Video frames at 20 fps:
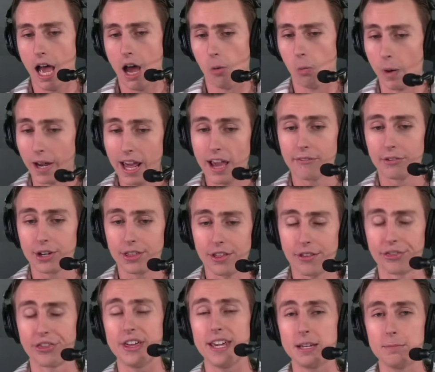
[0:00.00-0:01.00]
Whatever
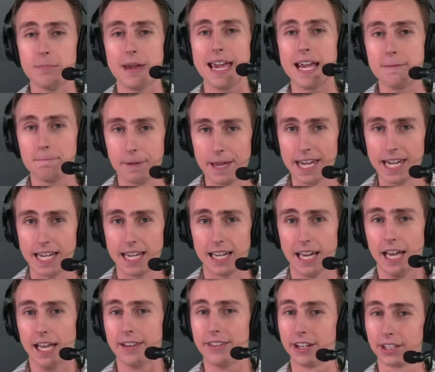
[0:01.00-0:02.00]
the thing may be,
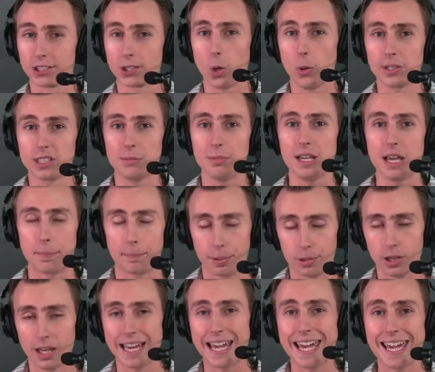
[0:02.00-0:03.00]
there's going to be a
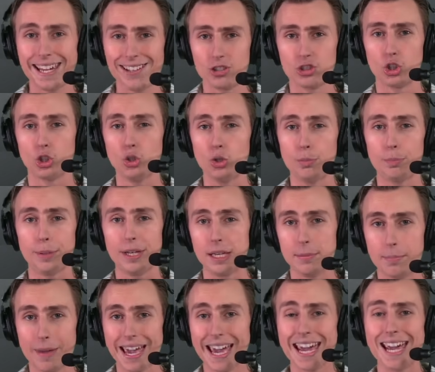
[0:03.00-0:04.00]
play to be
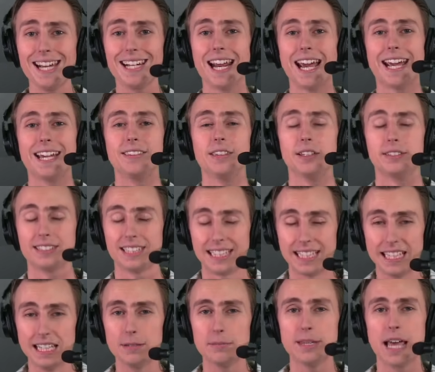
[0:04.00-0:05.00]
made, and the
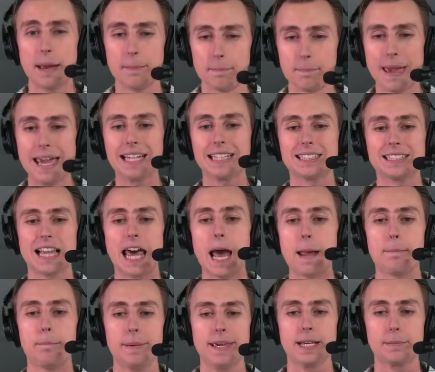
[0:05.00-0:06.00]
team that makes
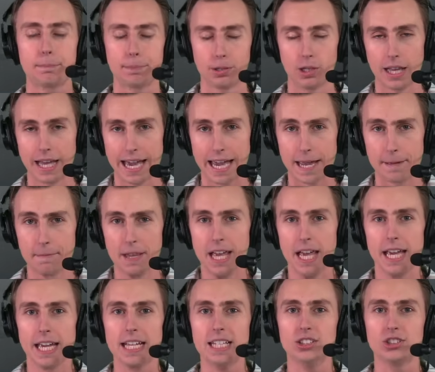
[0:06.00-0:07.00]
that big play
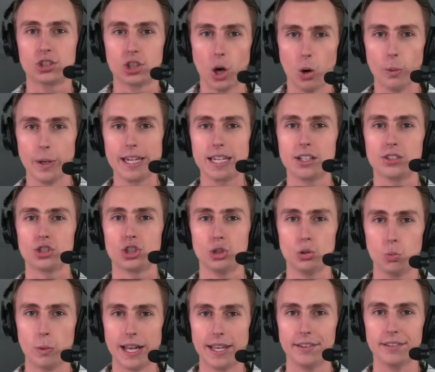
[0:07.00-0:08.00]
is going to
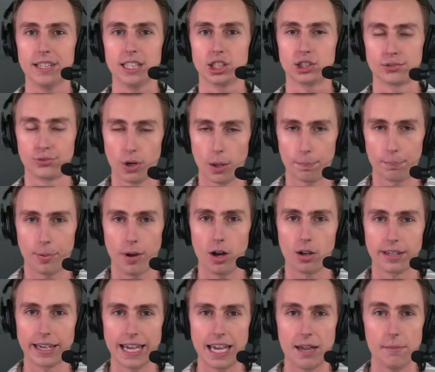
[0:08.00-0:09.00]
win this
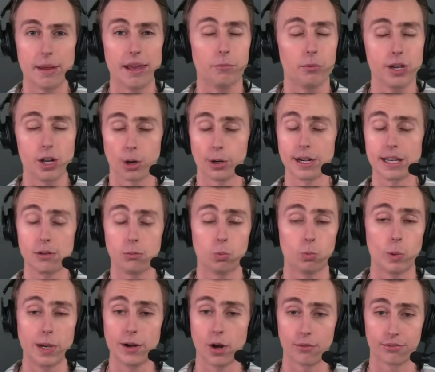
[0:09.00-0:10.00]
football game. And we already
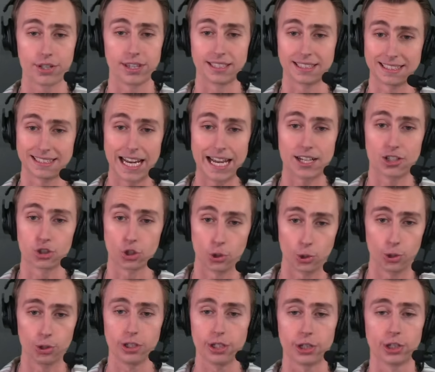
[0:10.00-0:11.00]
went over the stakes
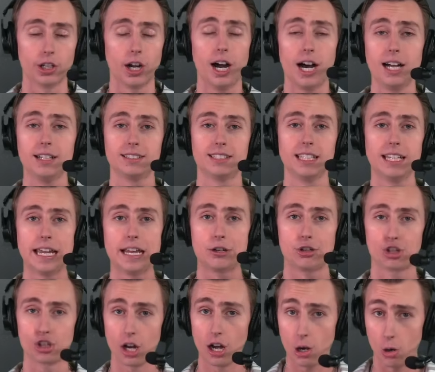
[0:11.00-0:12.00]
earlier on today's
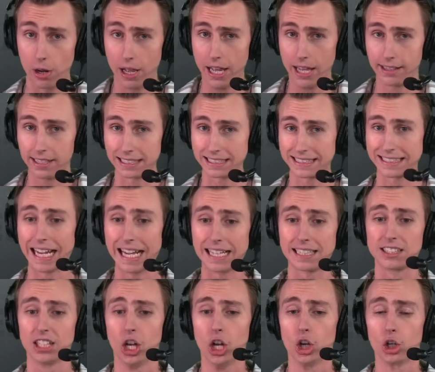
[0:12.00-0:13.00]
show. The
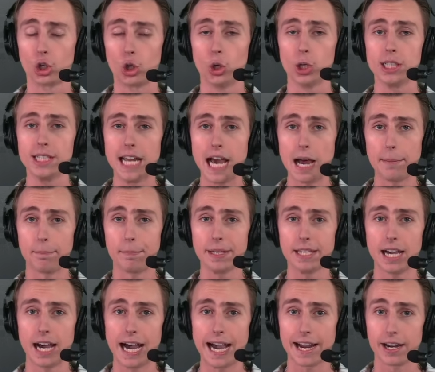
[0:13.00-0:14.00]
stakes could not
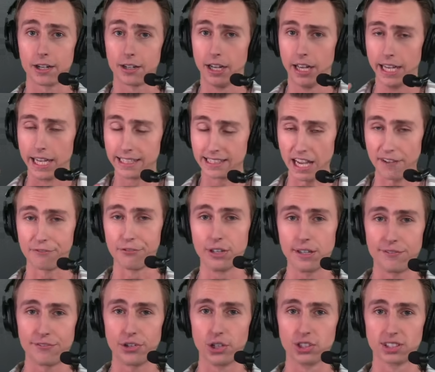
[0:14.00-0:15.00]
be higher. It
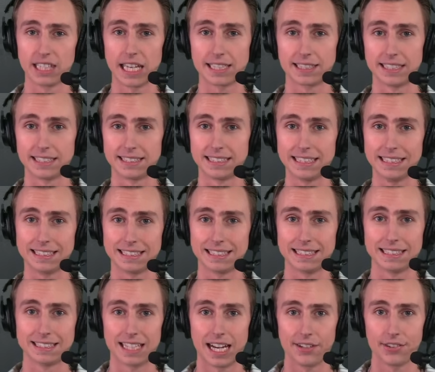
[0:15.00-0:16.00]
definitely feels like the
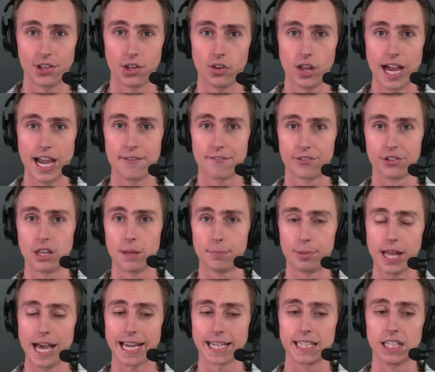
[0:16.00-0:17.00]
season is on the line for the
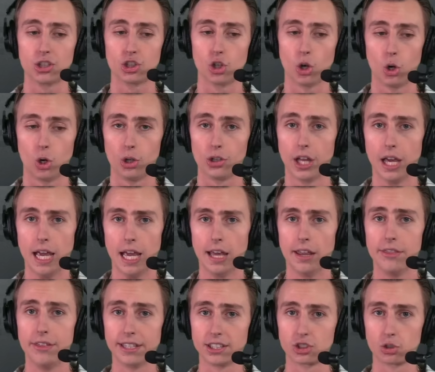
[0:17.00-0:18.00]
black and gold
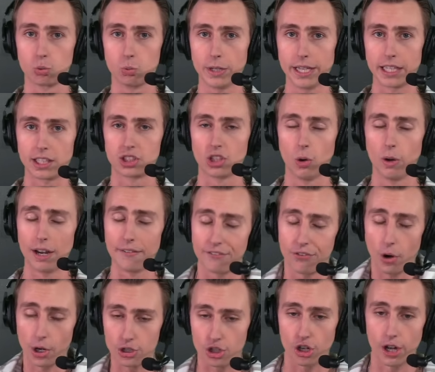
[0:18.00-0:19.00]
this week. So
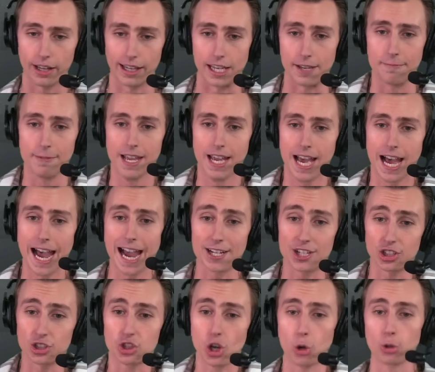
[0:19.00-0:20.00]
unfortunately, I
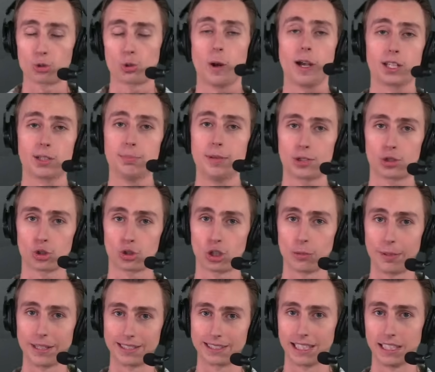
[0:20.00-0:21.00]
just don't trust Mitchell
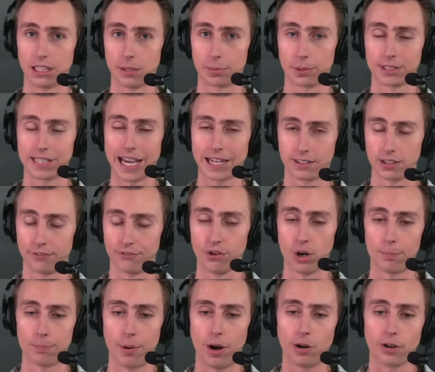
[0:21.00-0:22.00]
Trubisky to protect the
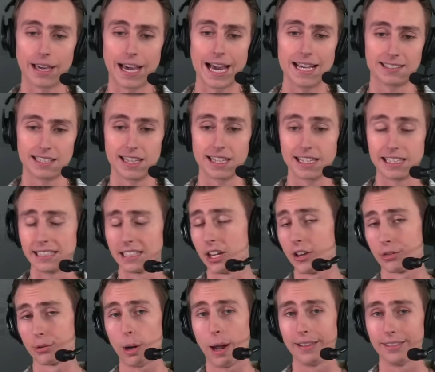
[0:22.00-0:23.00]
football, guys. I think he's going
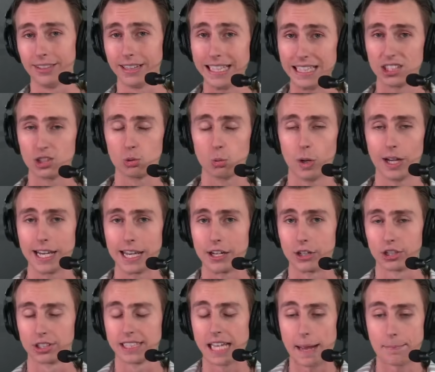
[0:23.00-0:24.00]
to throw at least one
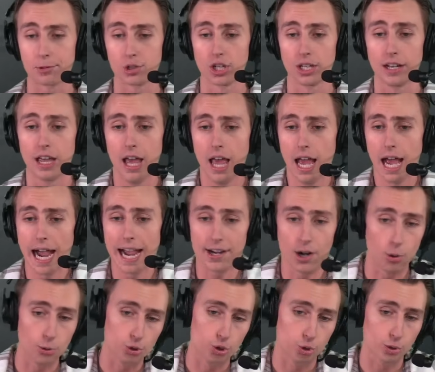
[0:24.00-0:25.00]
interception. I
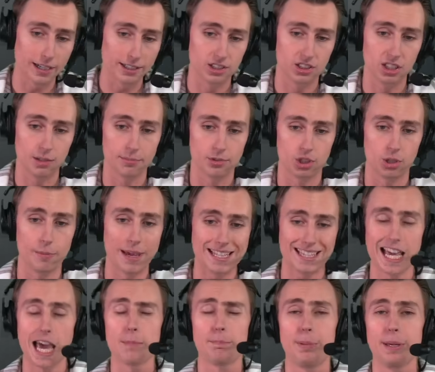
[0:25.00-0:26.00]
don't trust him to make
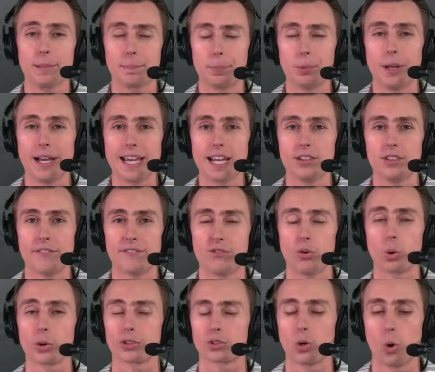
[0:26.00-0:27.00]
that big play in the
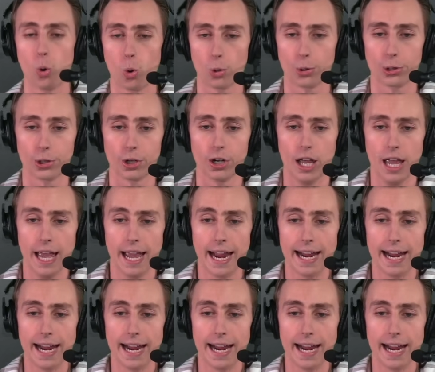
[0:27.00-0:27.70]
fourth quarter.